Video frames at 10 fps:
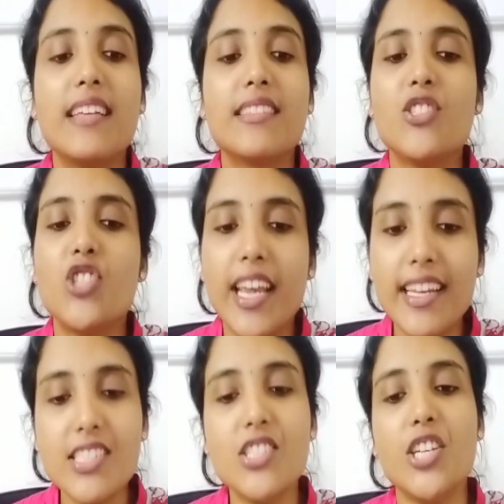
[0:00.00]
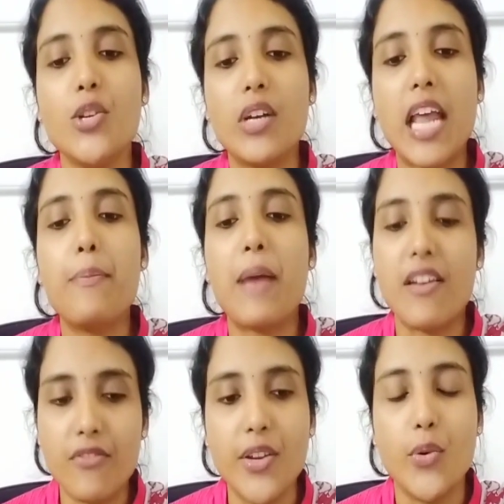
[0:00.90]
as a change in genotype
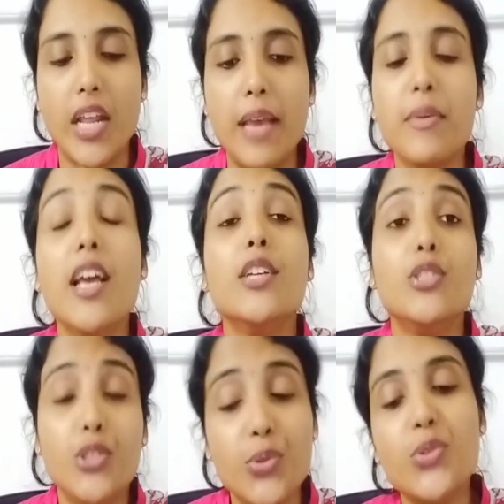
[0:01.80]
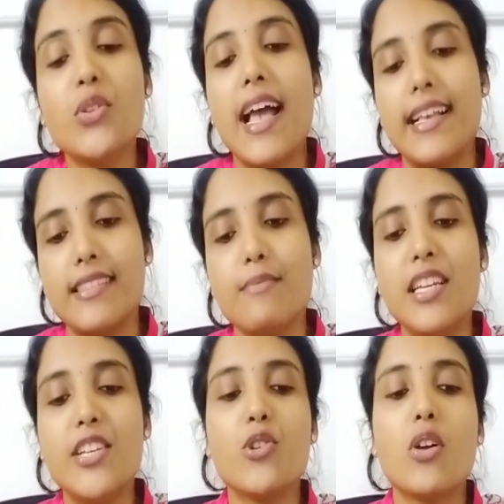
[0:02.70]
and phenotype due to the
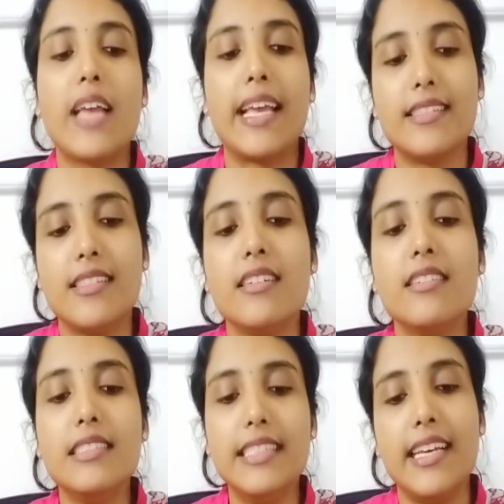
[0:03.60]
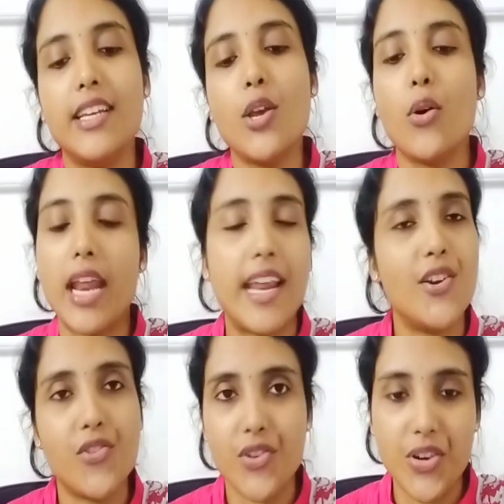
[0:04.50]
assimilation of external DNA or
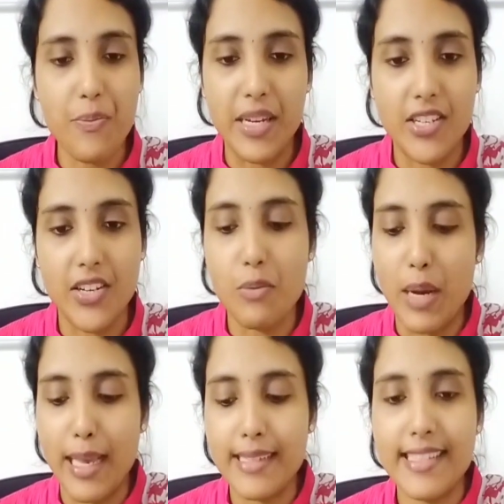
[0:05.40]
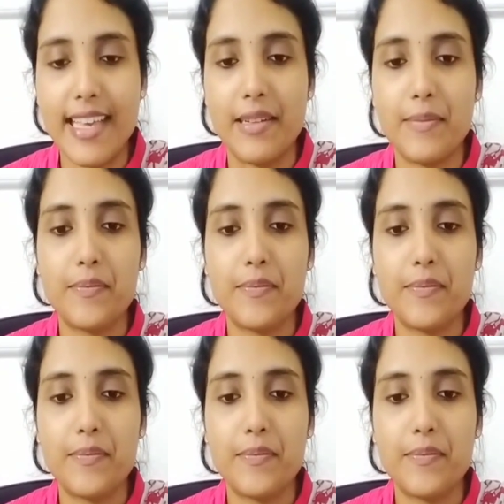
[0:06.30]
hereditary material by a cell.